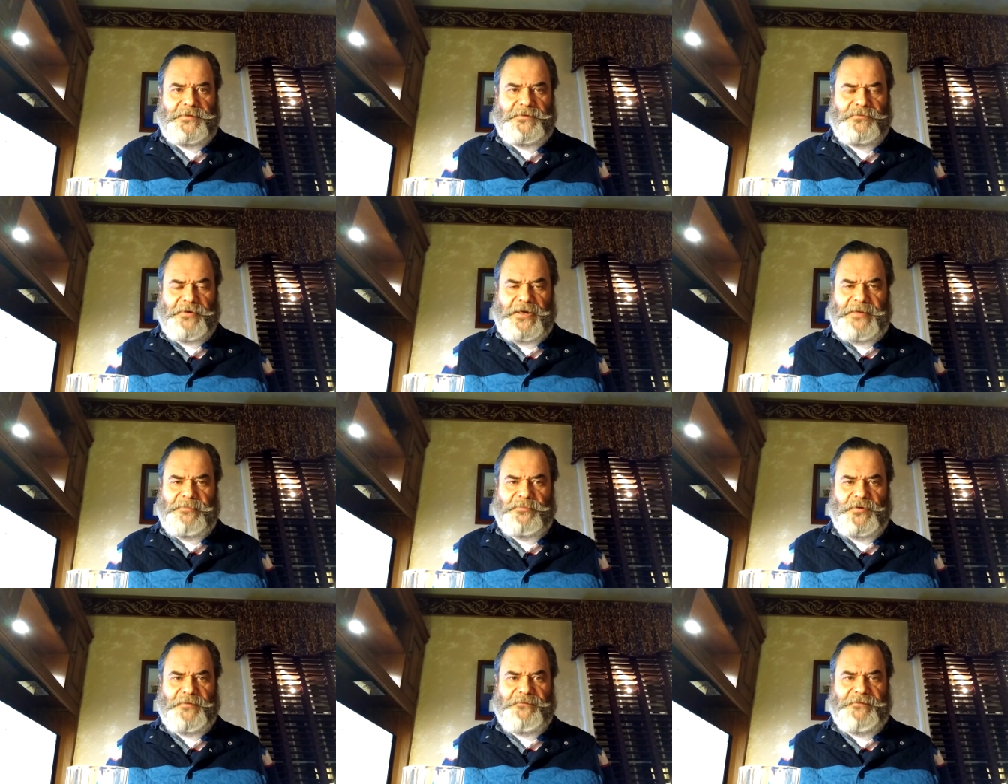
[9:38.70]

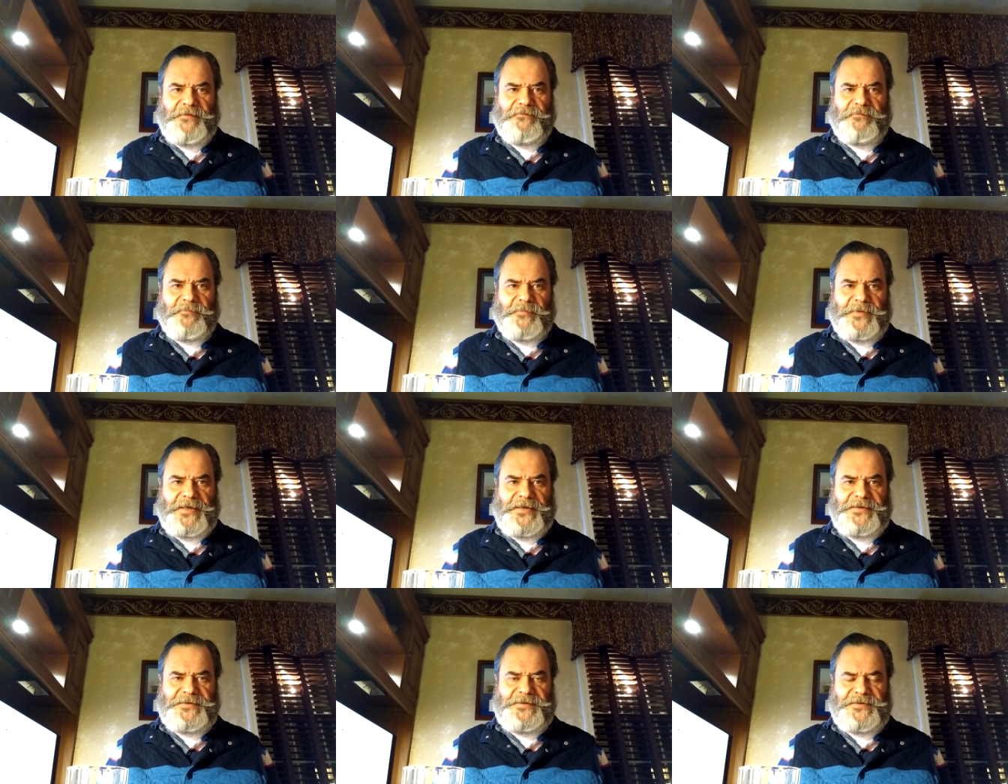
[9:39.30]
Great movie from
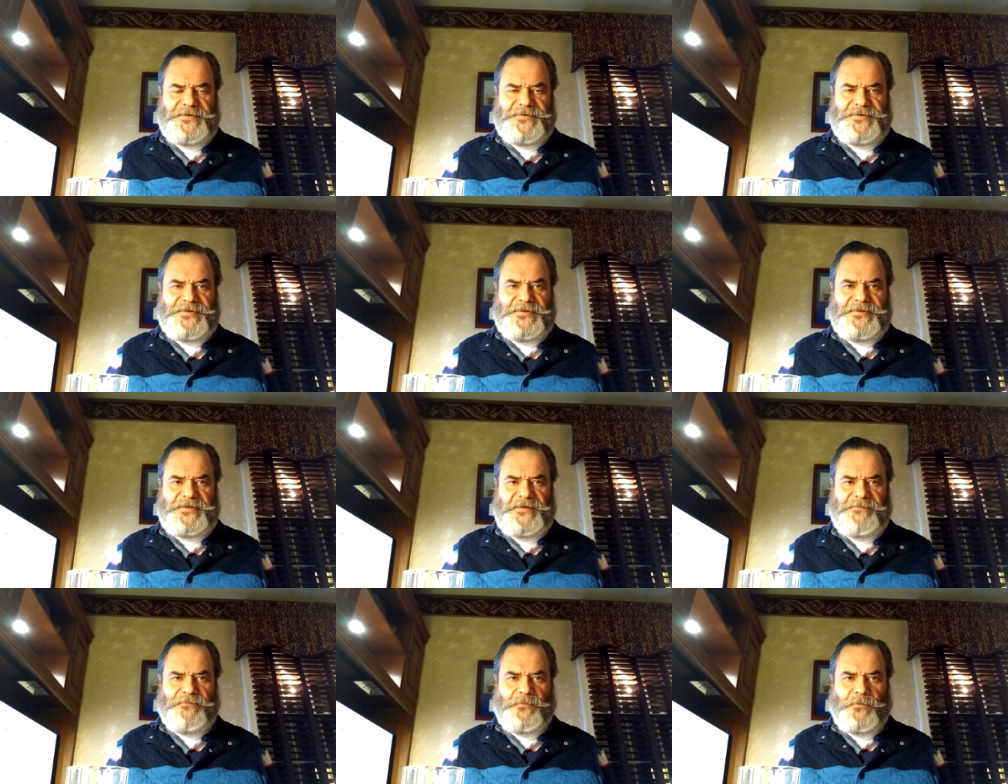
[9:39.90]

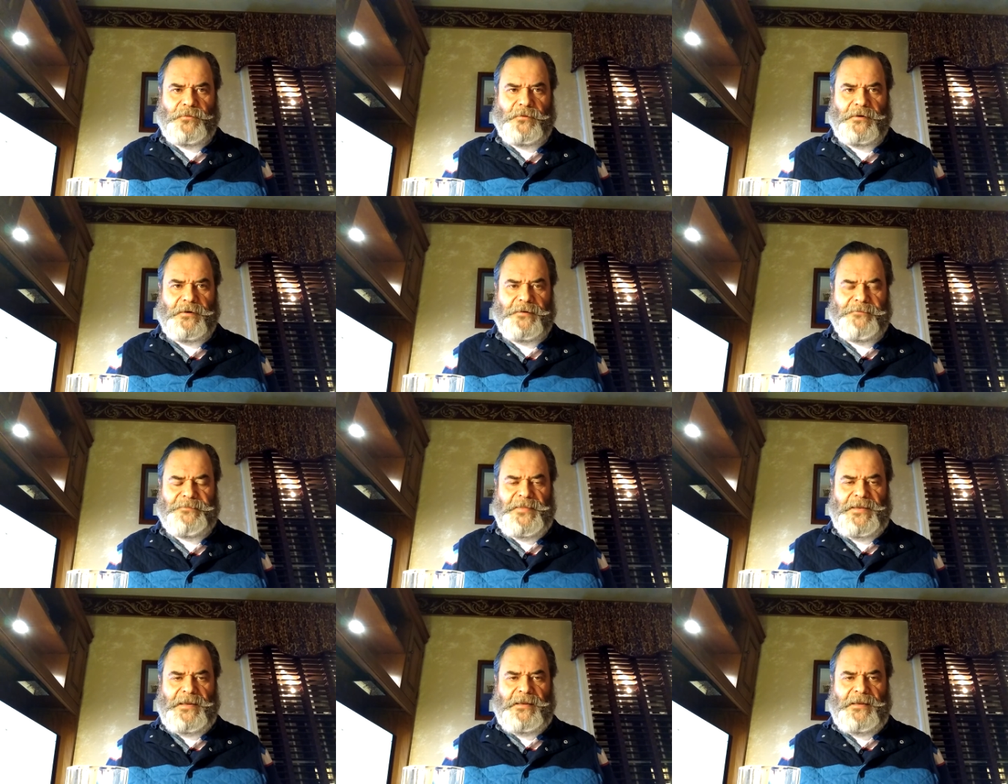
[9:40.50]
1964.